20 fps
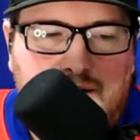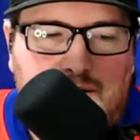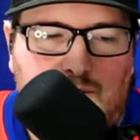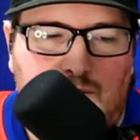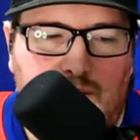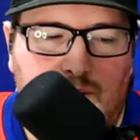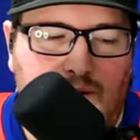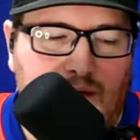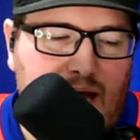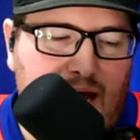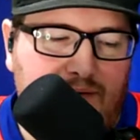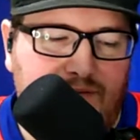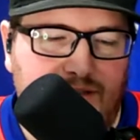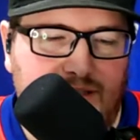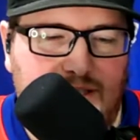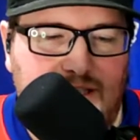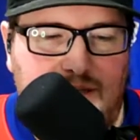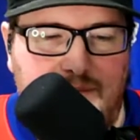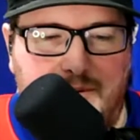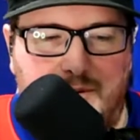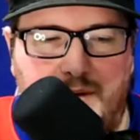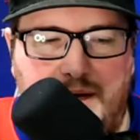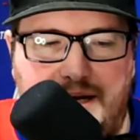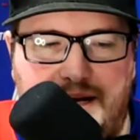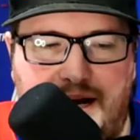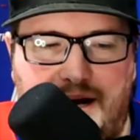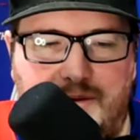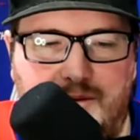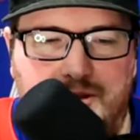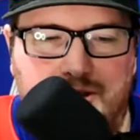We will have to see, but right
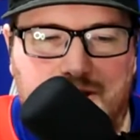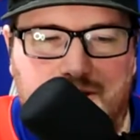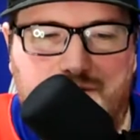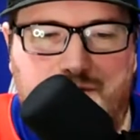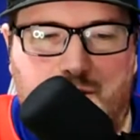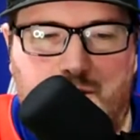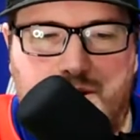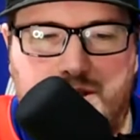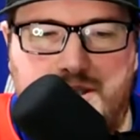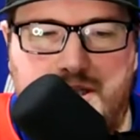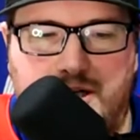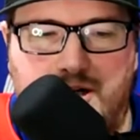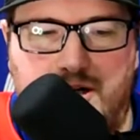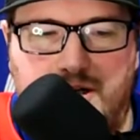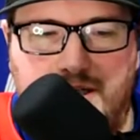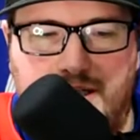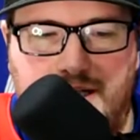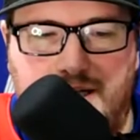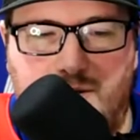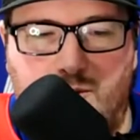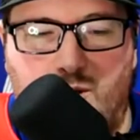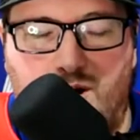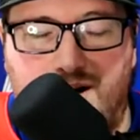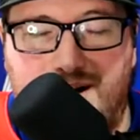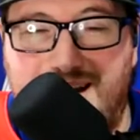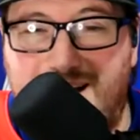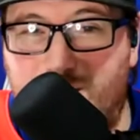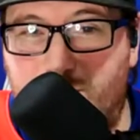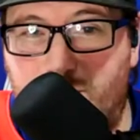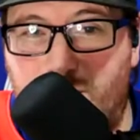now we're just focusing on getting
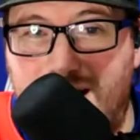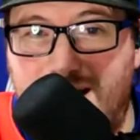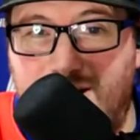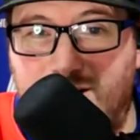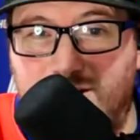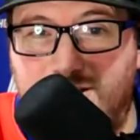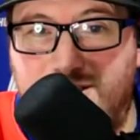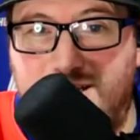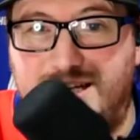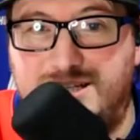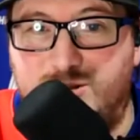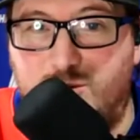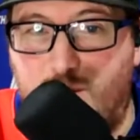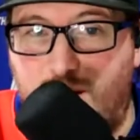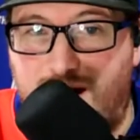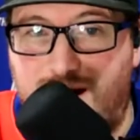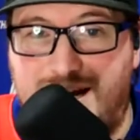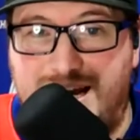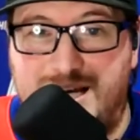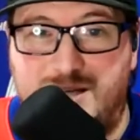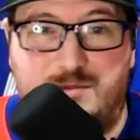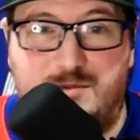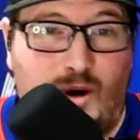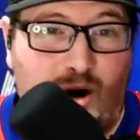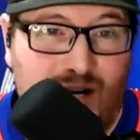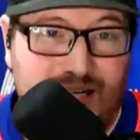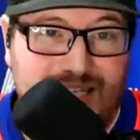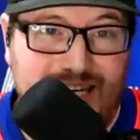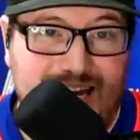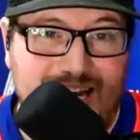Wildcats players as a Wildcats
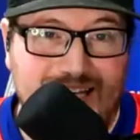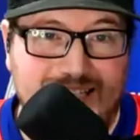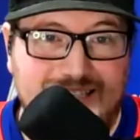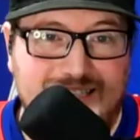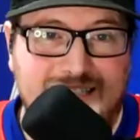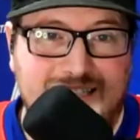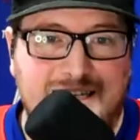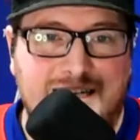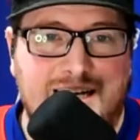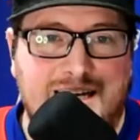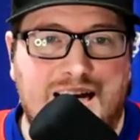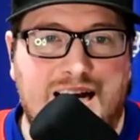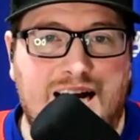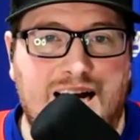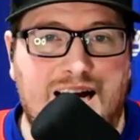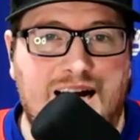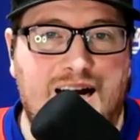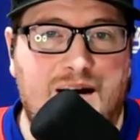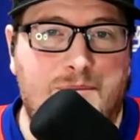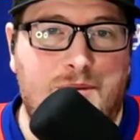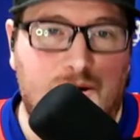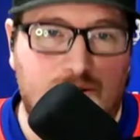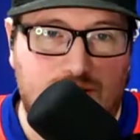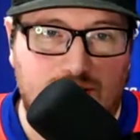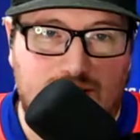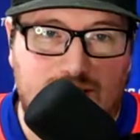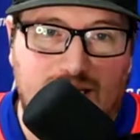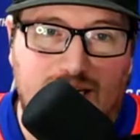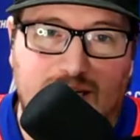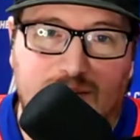podcast about
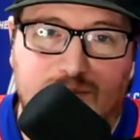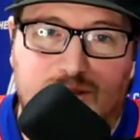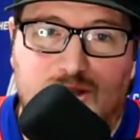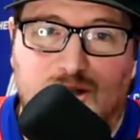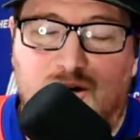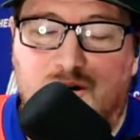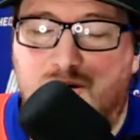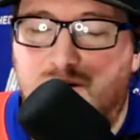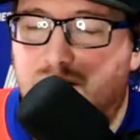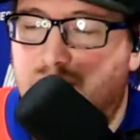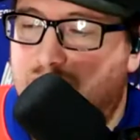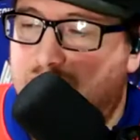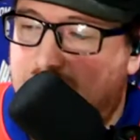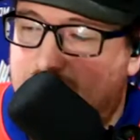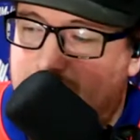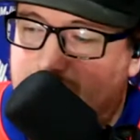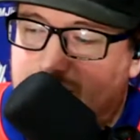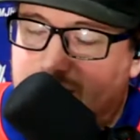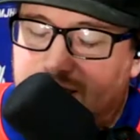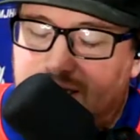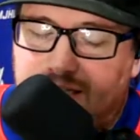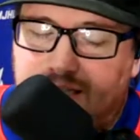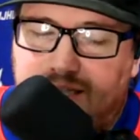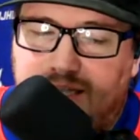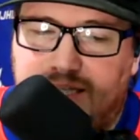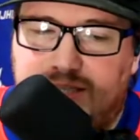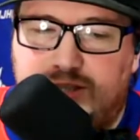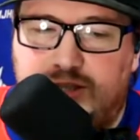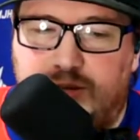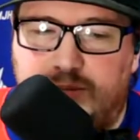the team. So,
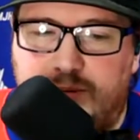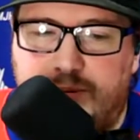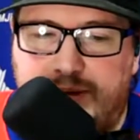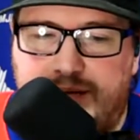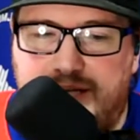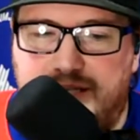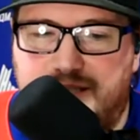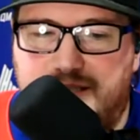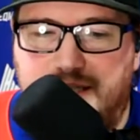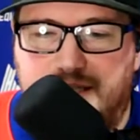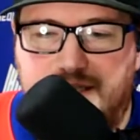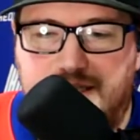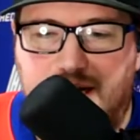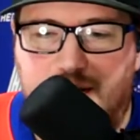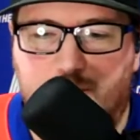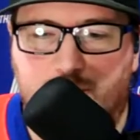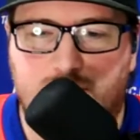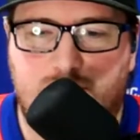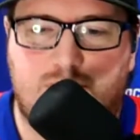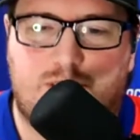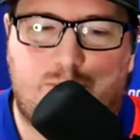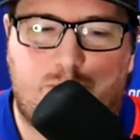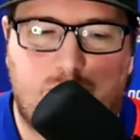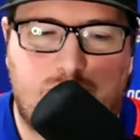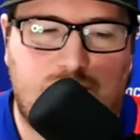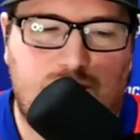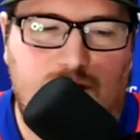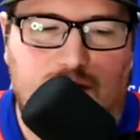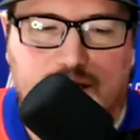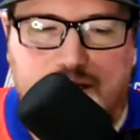like Jeremy made in the stick tab, we just
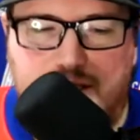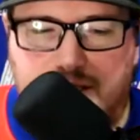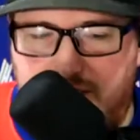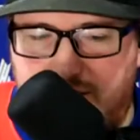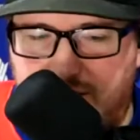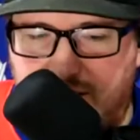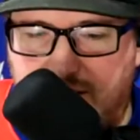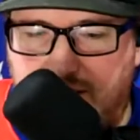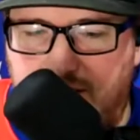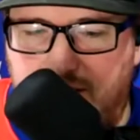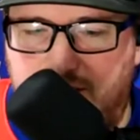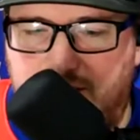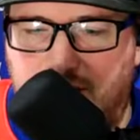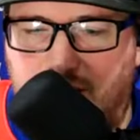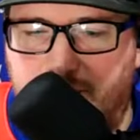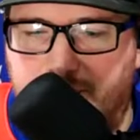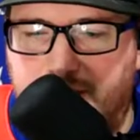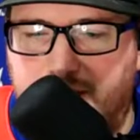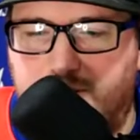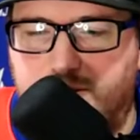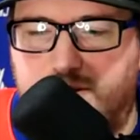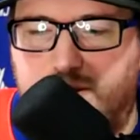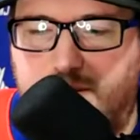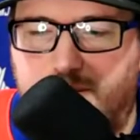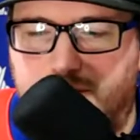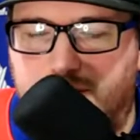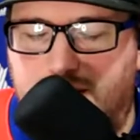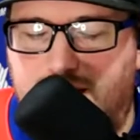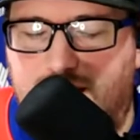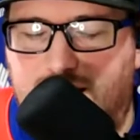appreciate that Dominique was
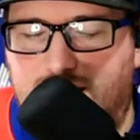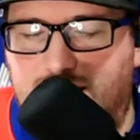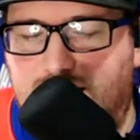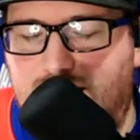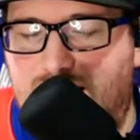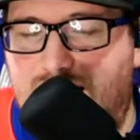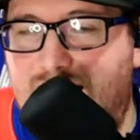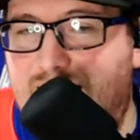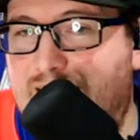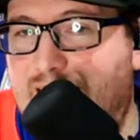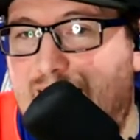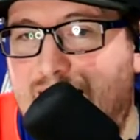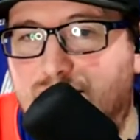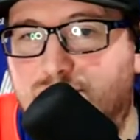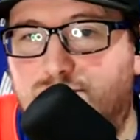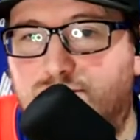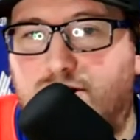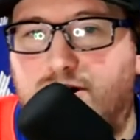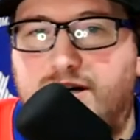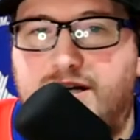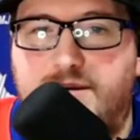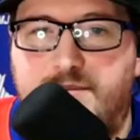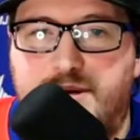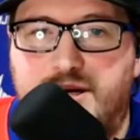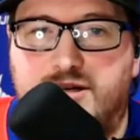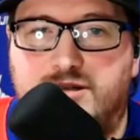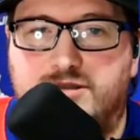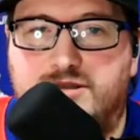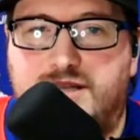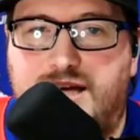able to answer our
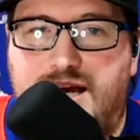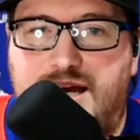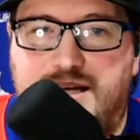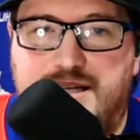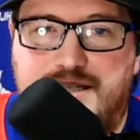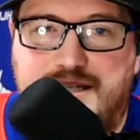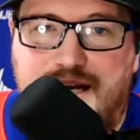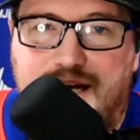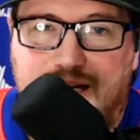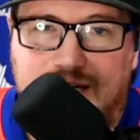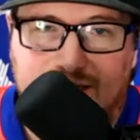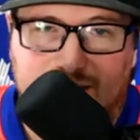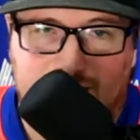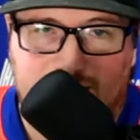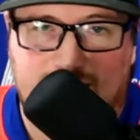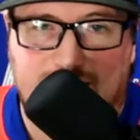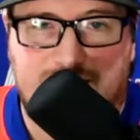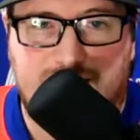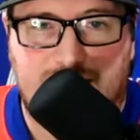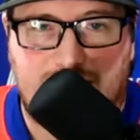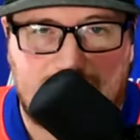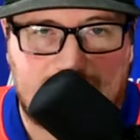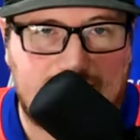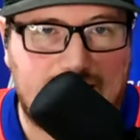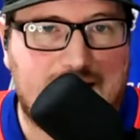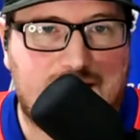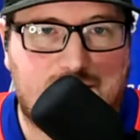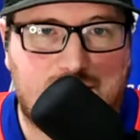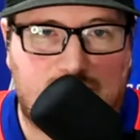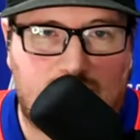emails and kind of get that
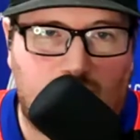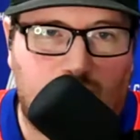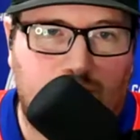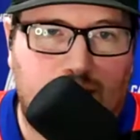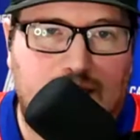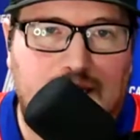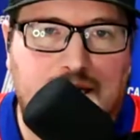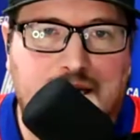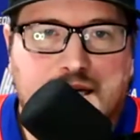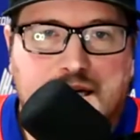connection going